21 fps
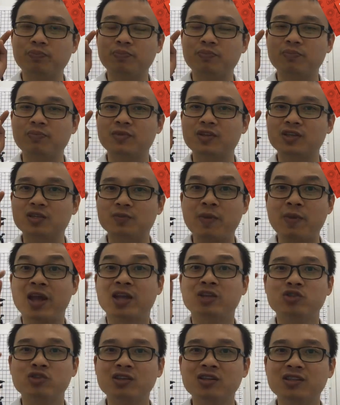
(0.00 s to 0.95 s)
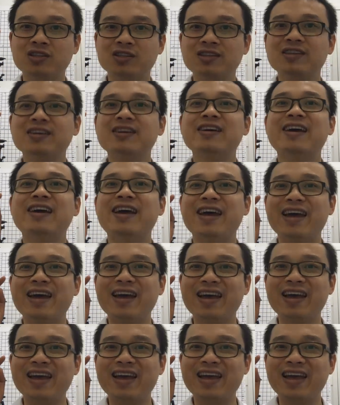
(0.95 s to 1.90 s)
smash it,
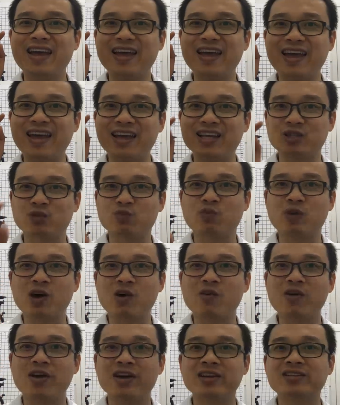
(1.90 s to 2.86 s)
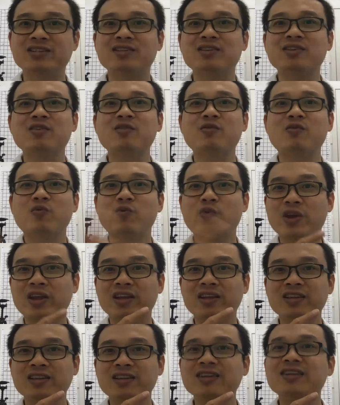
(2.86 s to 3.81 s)
as well as
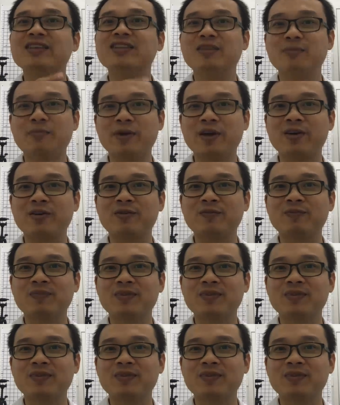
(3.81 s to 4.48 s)
ring the bell.